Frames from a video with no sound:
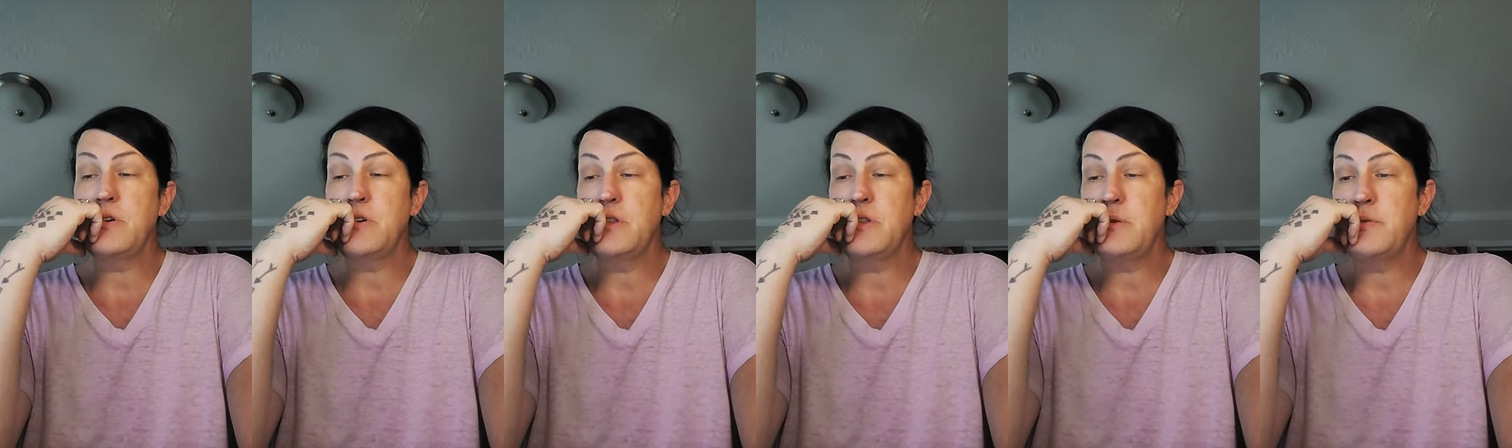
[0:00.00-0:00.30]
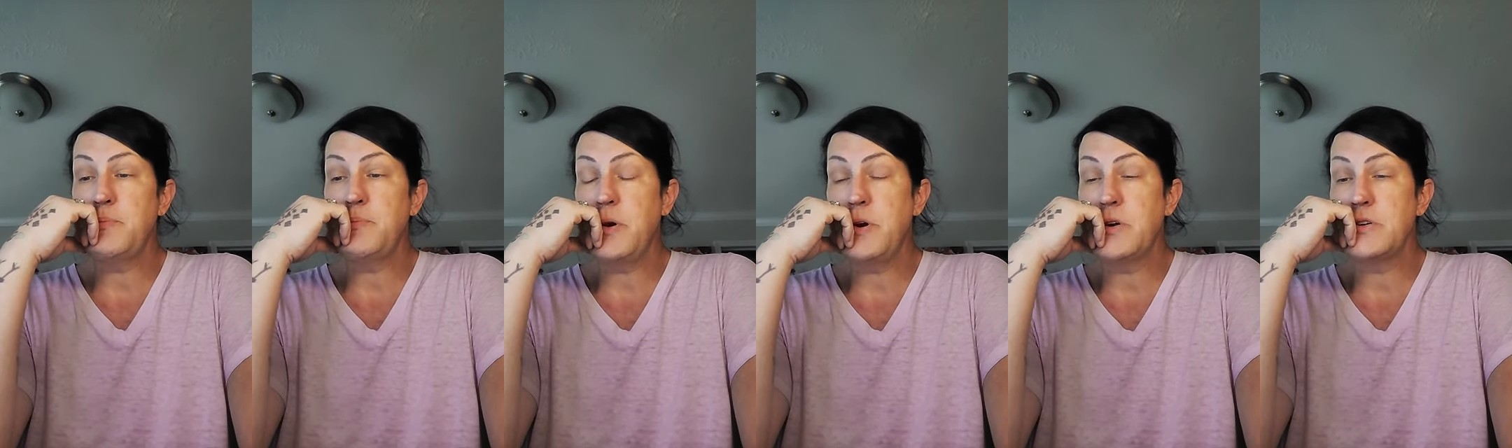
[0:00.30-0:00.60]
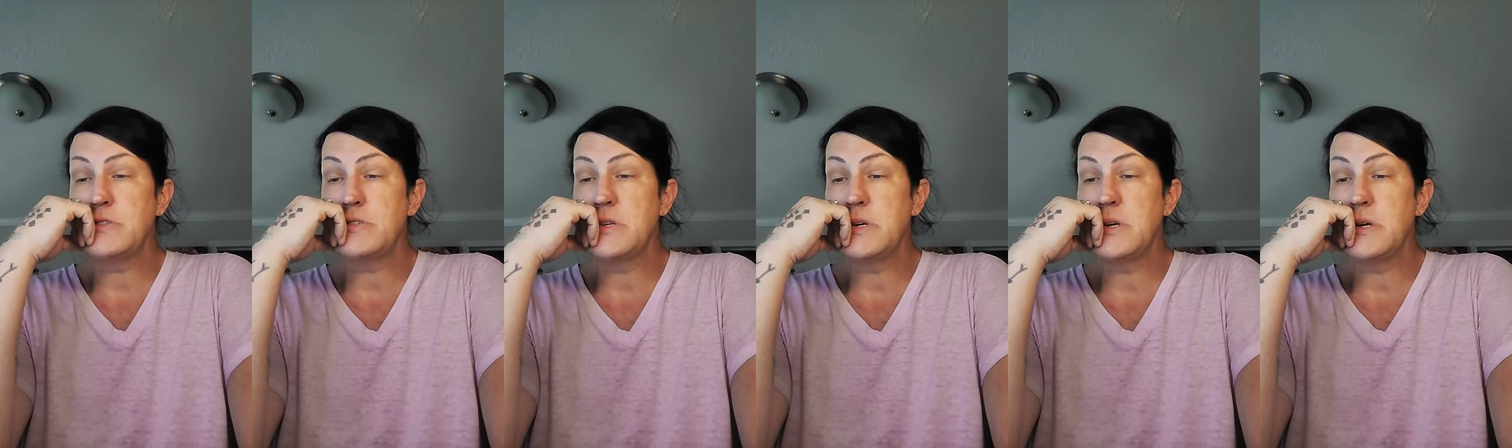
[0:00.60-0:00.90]
of this
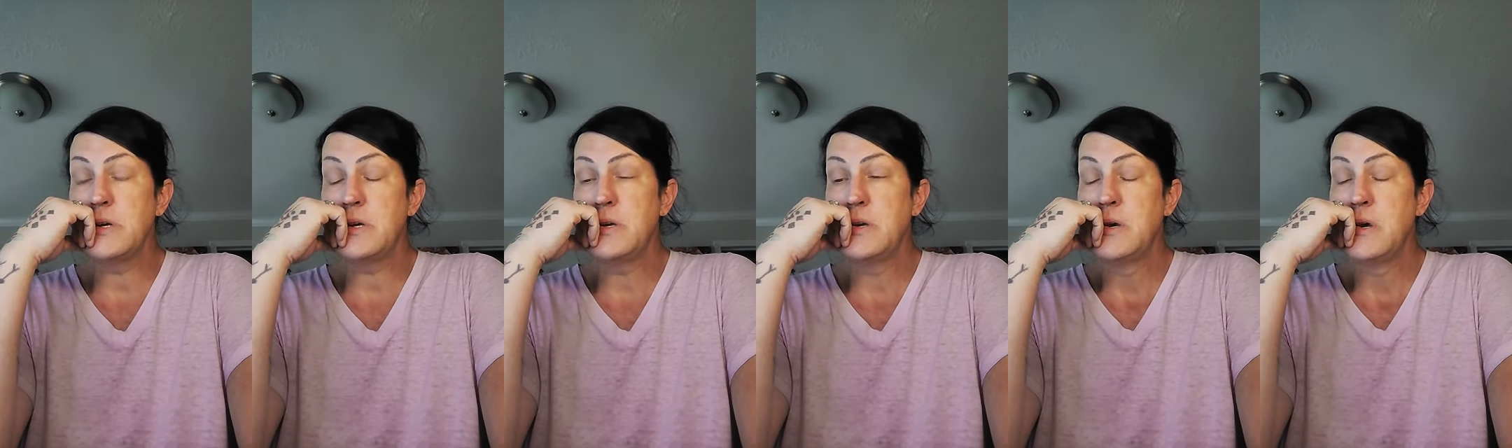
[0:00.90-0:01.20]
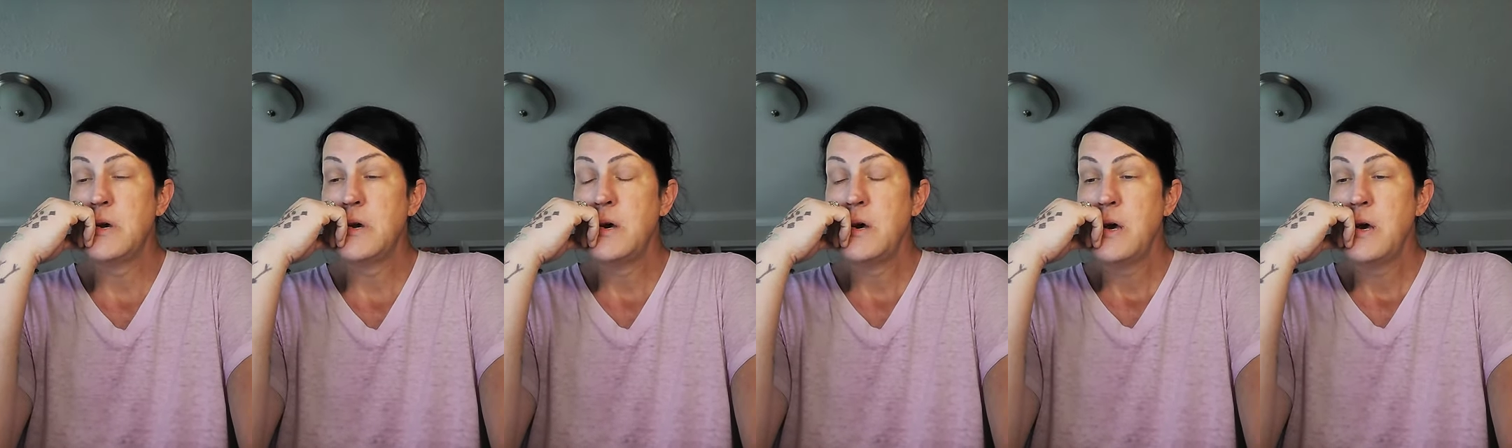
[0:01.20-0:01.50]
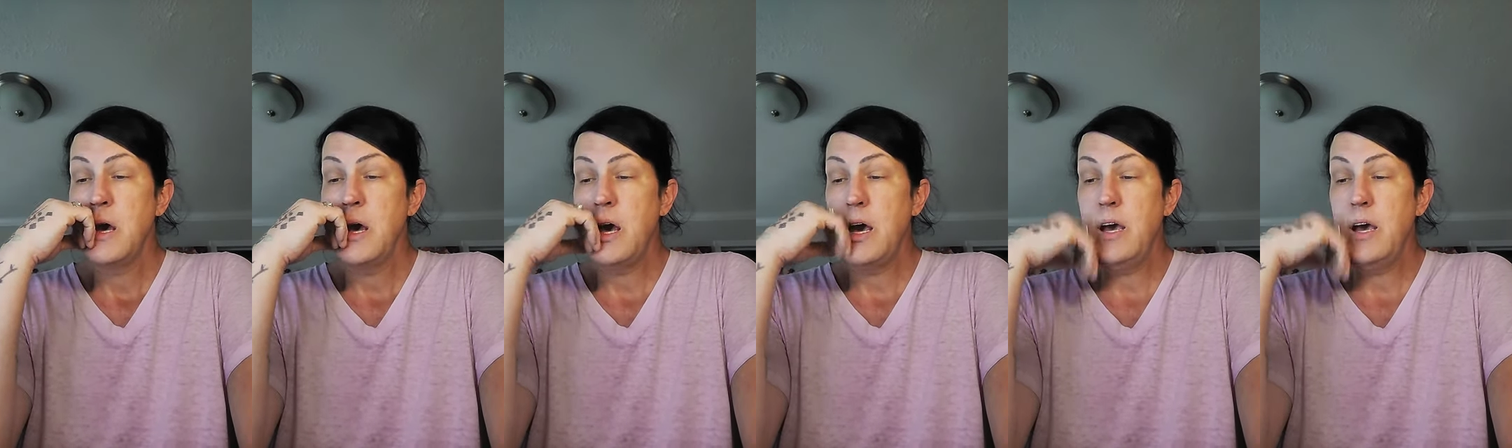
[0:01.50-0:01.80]
person and,
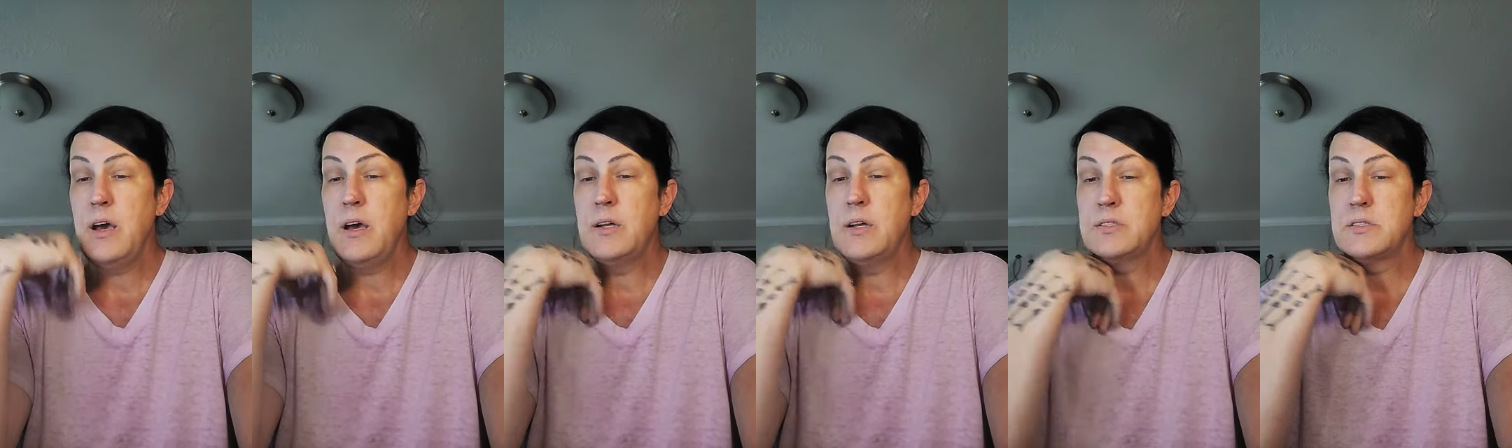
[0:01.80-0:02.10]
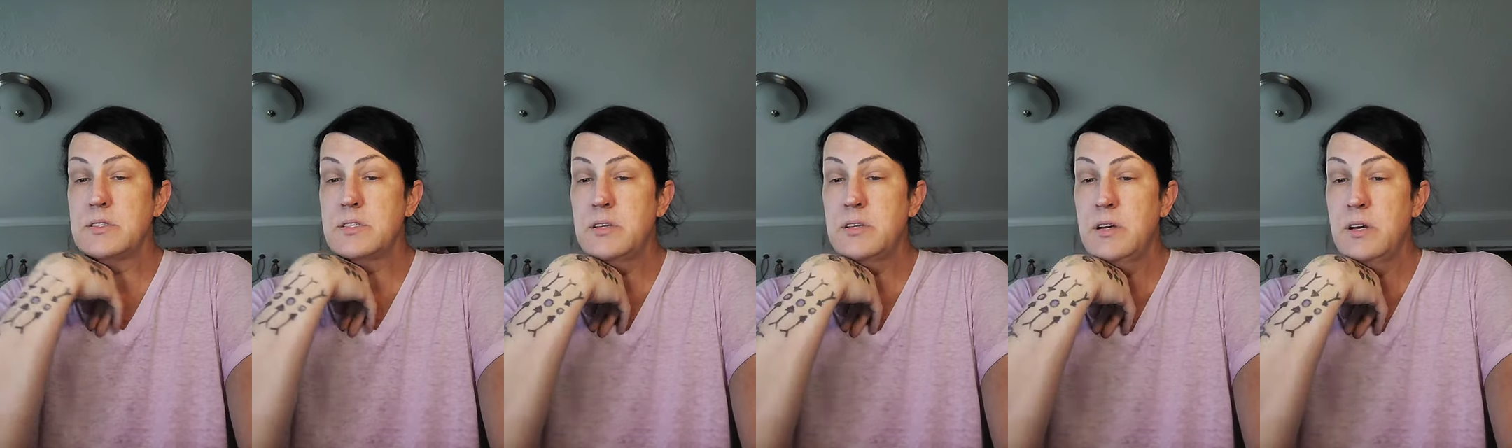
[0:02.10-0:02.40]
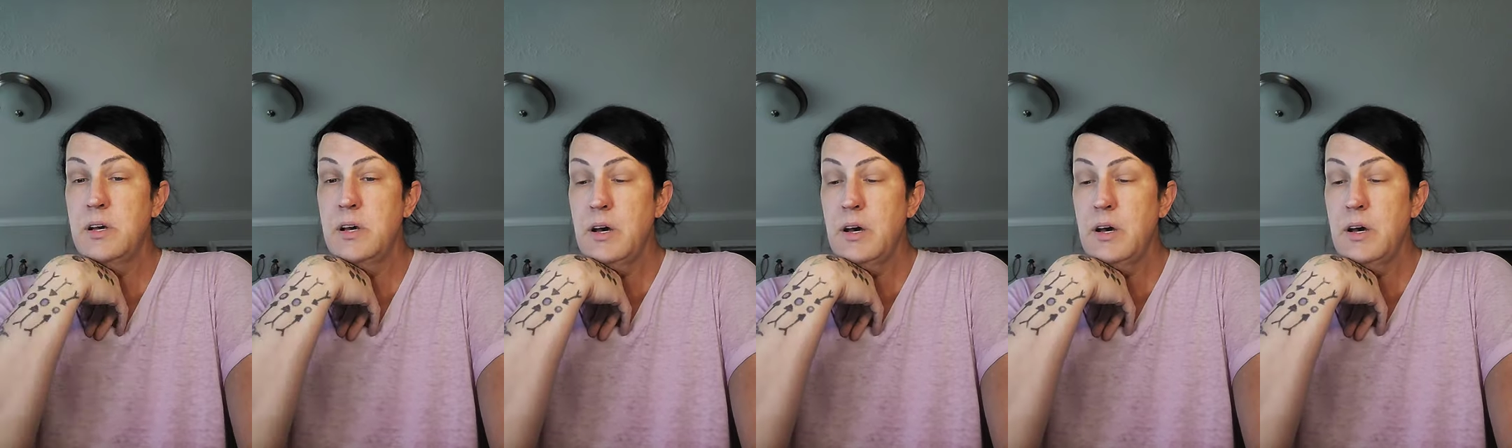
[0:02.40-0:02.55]
and